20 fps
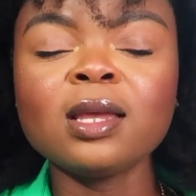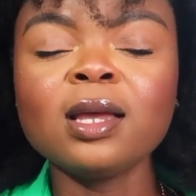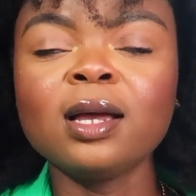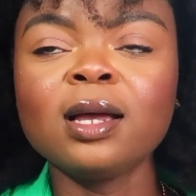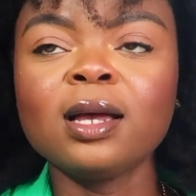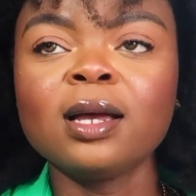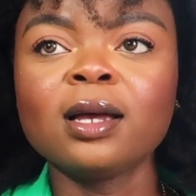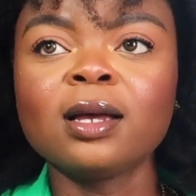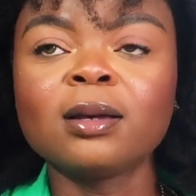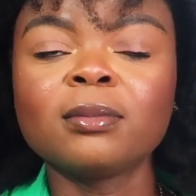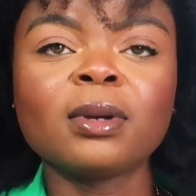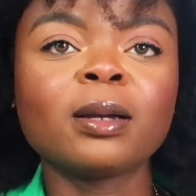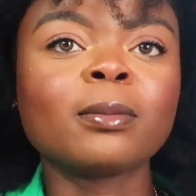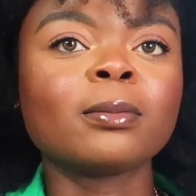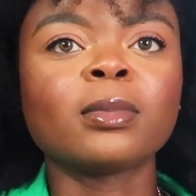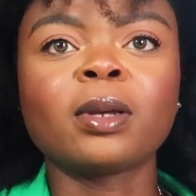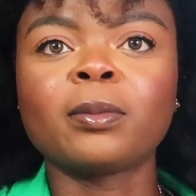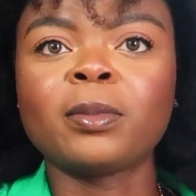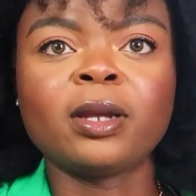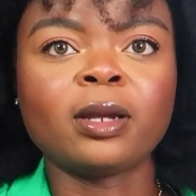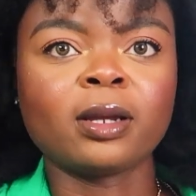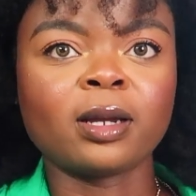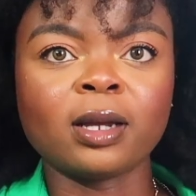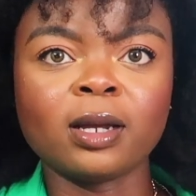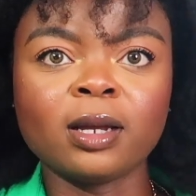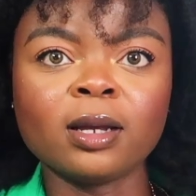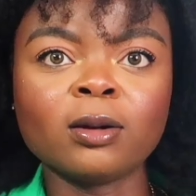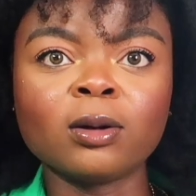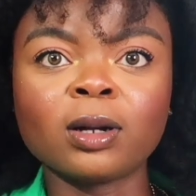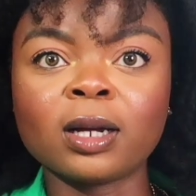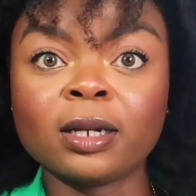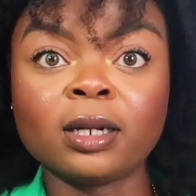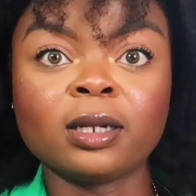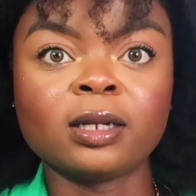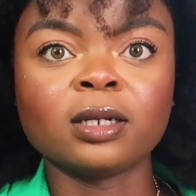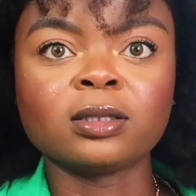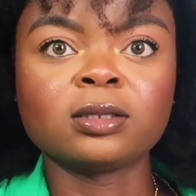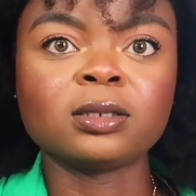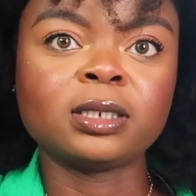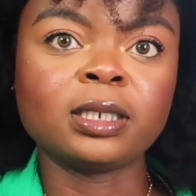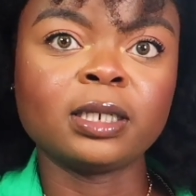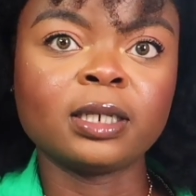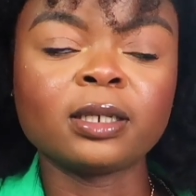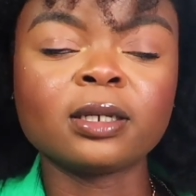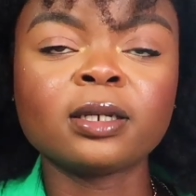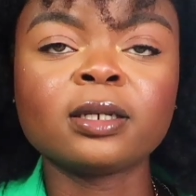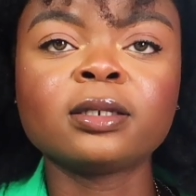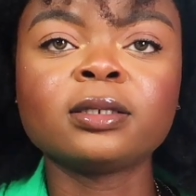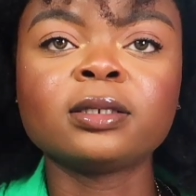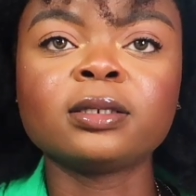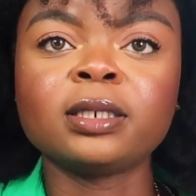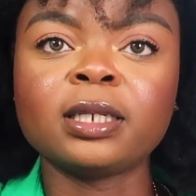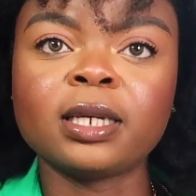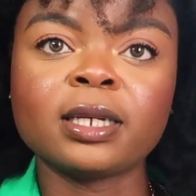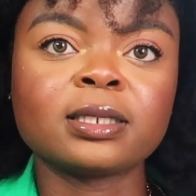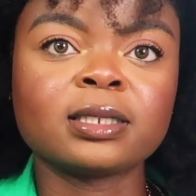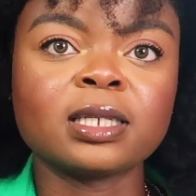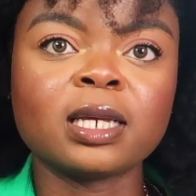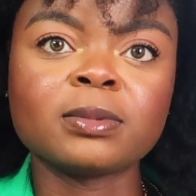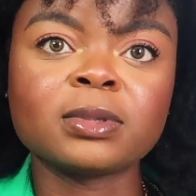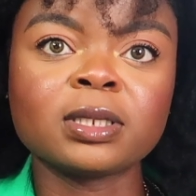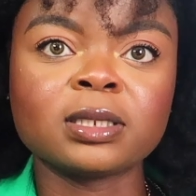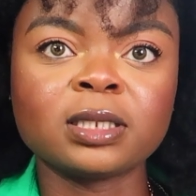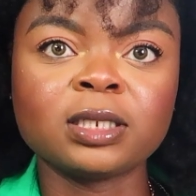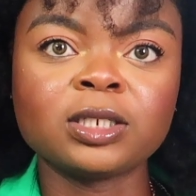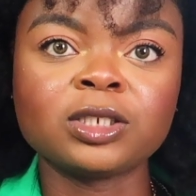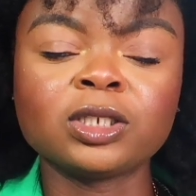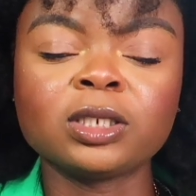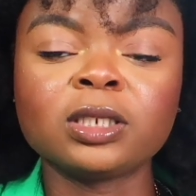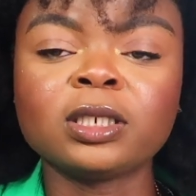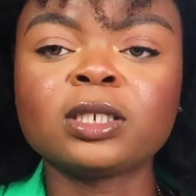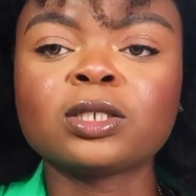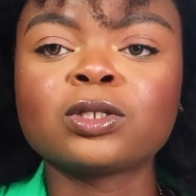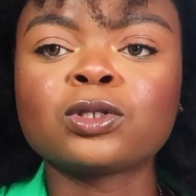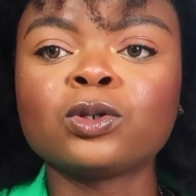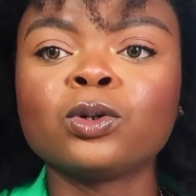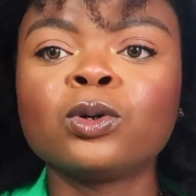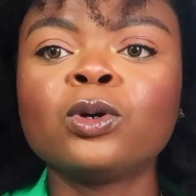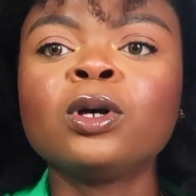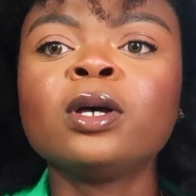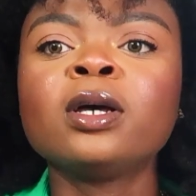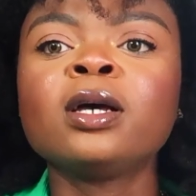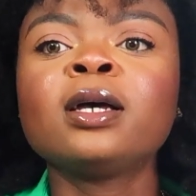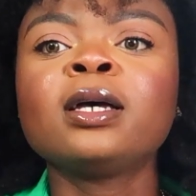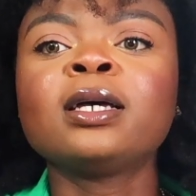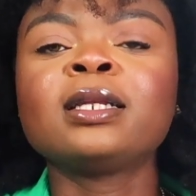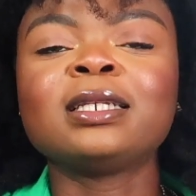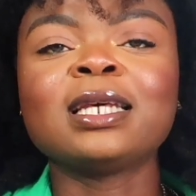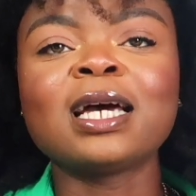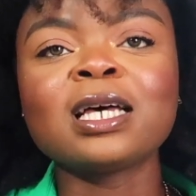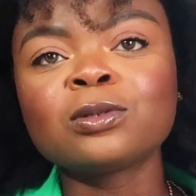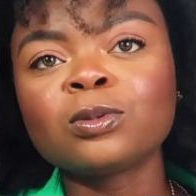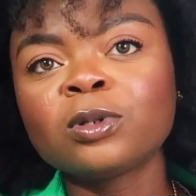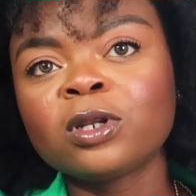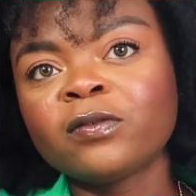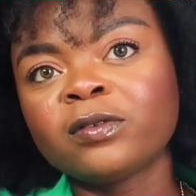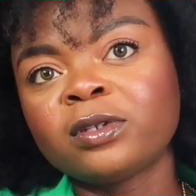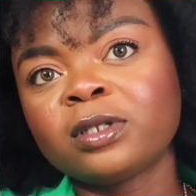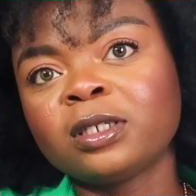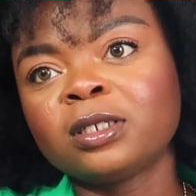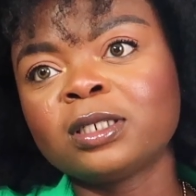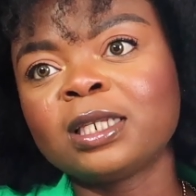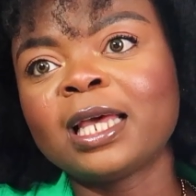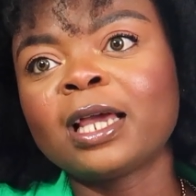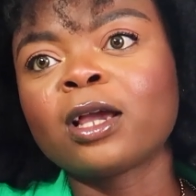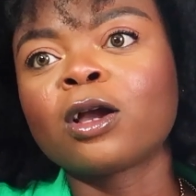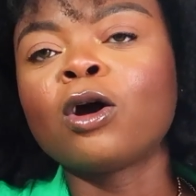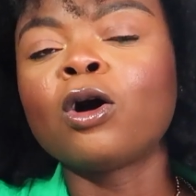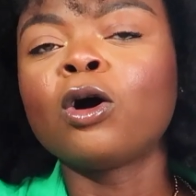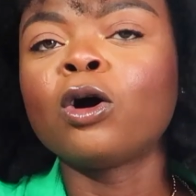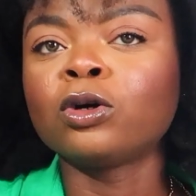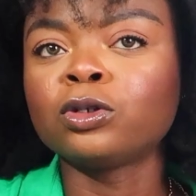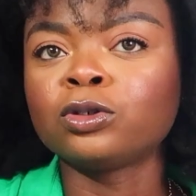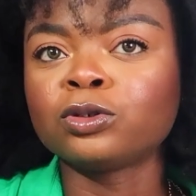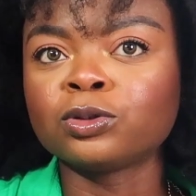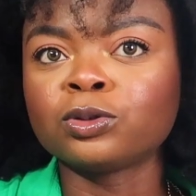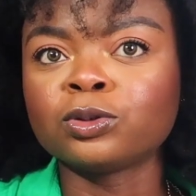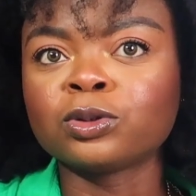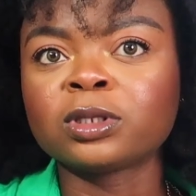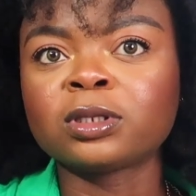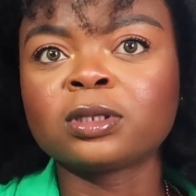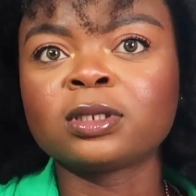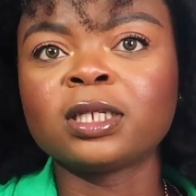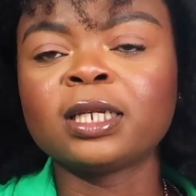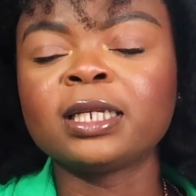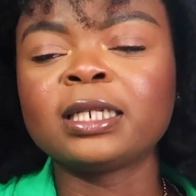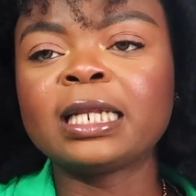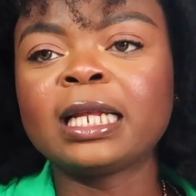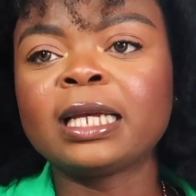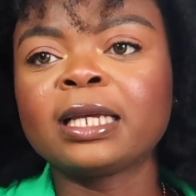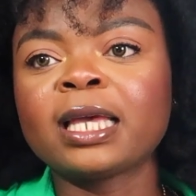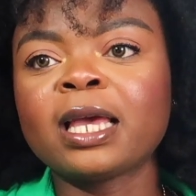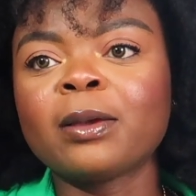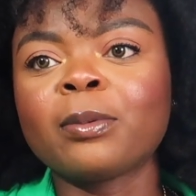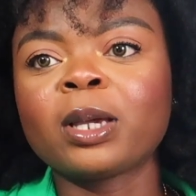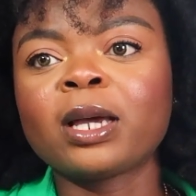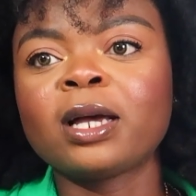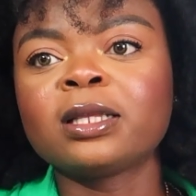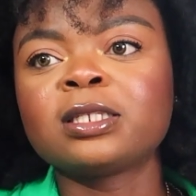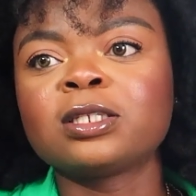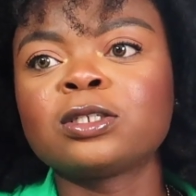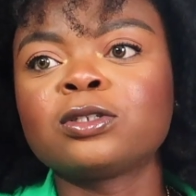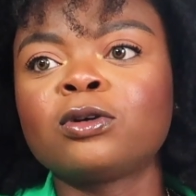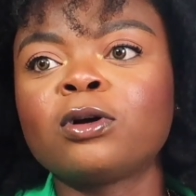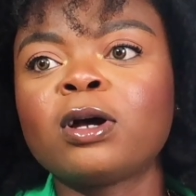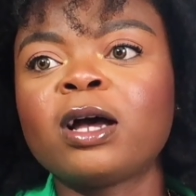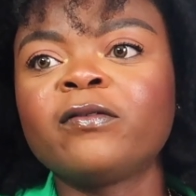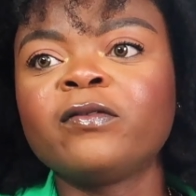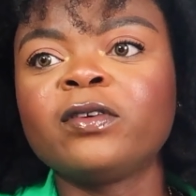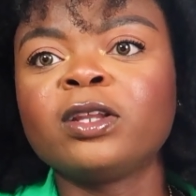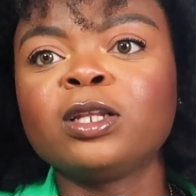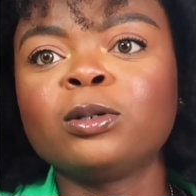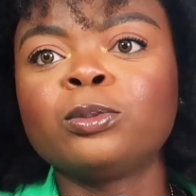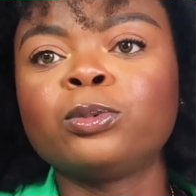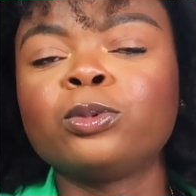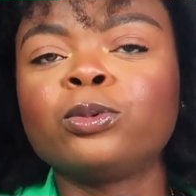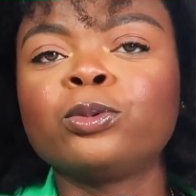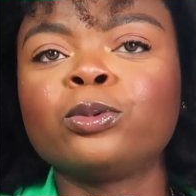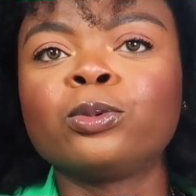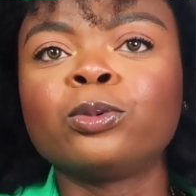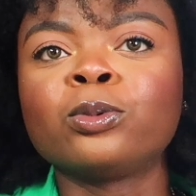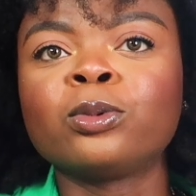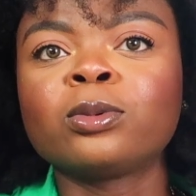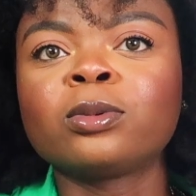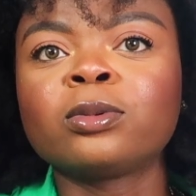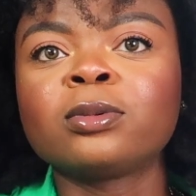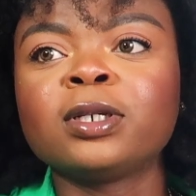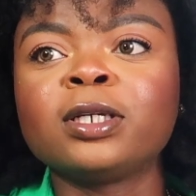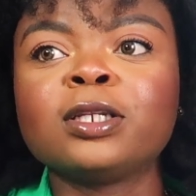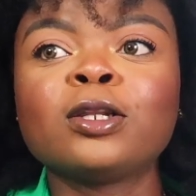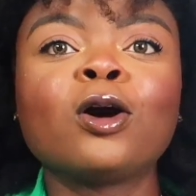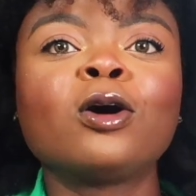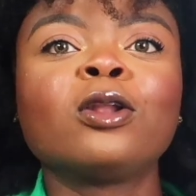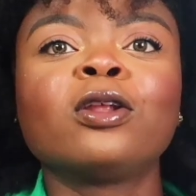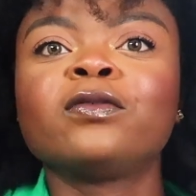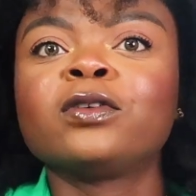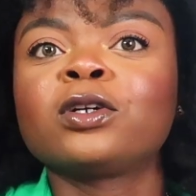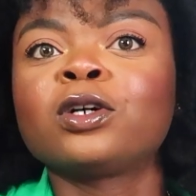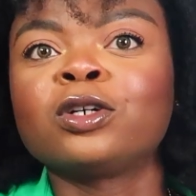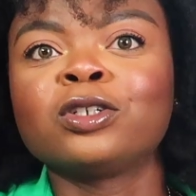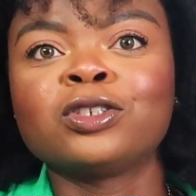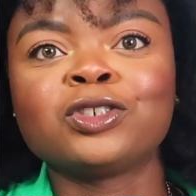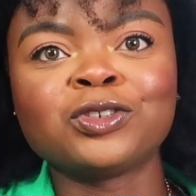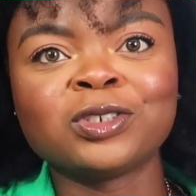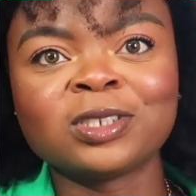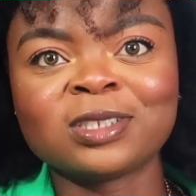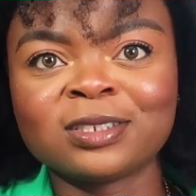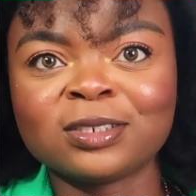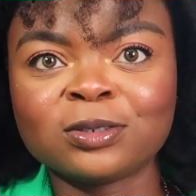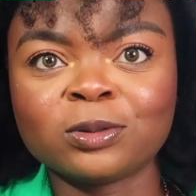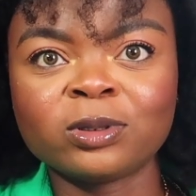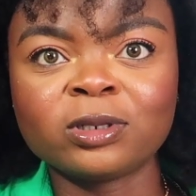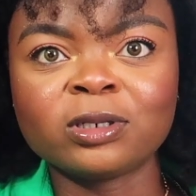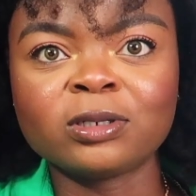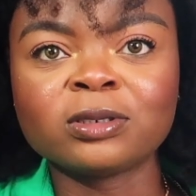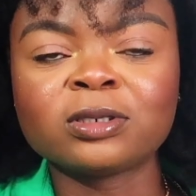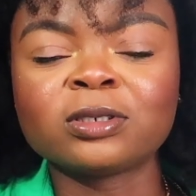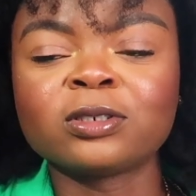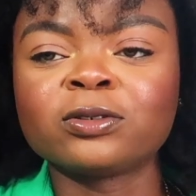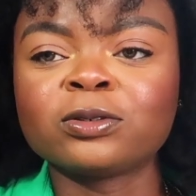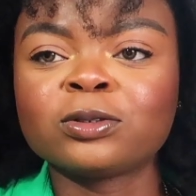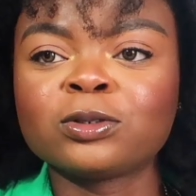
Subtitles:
America or Canada to take the exams essentially. So that's one of the hurdles. MCAT is not available in all of the countries in the world.